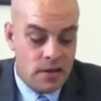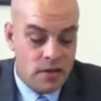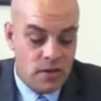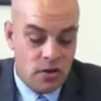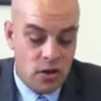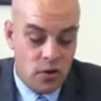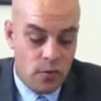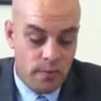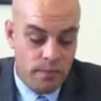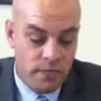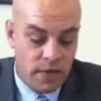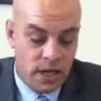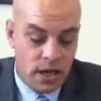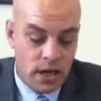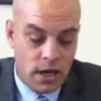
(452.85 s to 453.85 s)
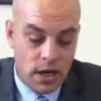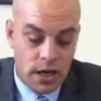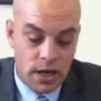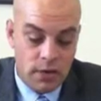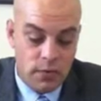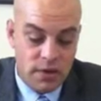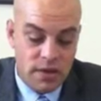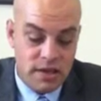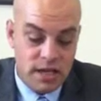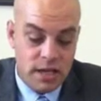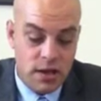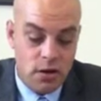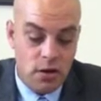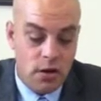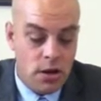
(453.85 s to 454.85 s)
So we see
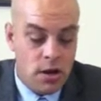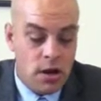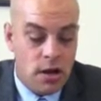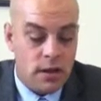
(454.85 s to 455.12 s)
here